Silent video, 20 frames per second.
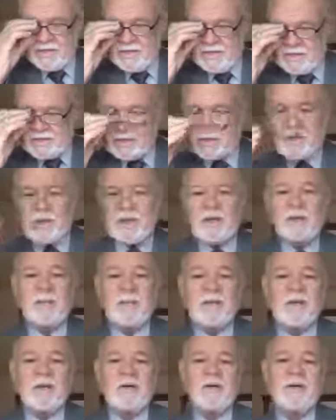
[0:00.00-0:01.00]
So here
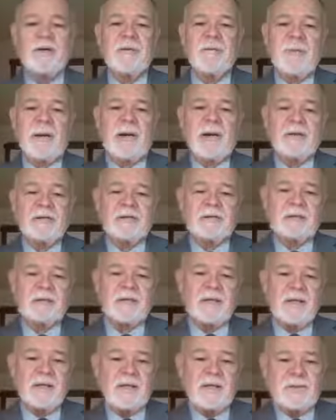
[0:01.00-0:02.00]
we learn about,
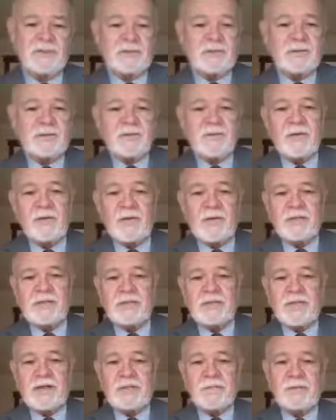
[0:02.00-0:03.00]
first of all, in the
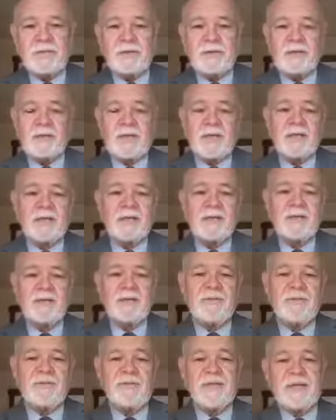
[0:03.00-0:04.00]
chapter,
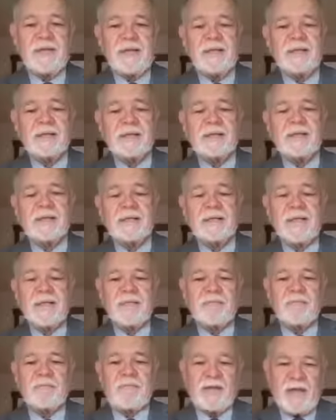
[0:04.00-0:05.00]
unclean things,
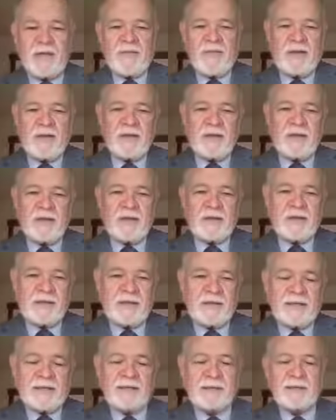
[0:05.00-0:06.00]
and then an
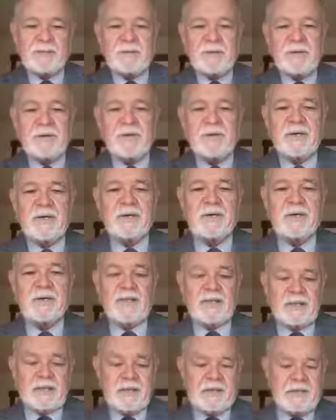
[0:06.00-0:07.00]
unclean spirit, an
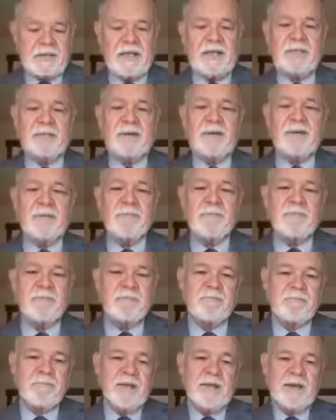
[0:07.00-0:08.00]
unclean demon,
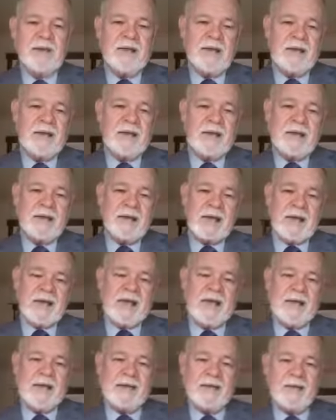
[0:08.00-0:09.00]

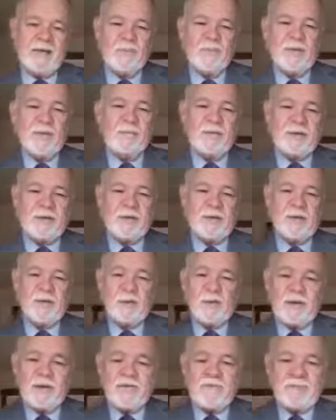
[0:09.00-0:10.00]
and a woman who
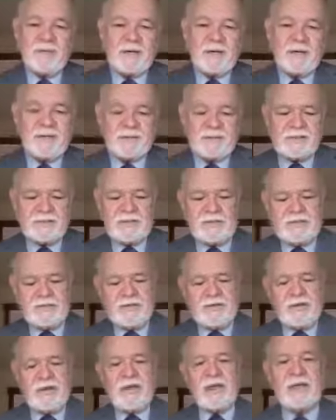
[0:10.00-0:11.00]
would have been
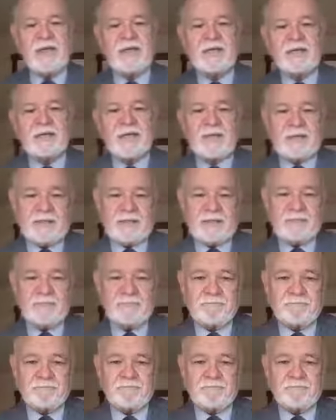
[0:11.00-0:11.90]
considered unclean.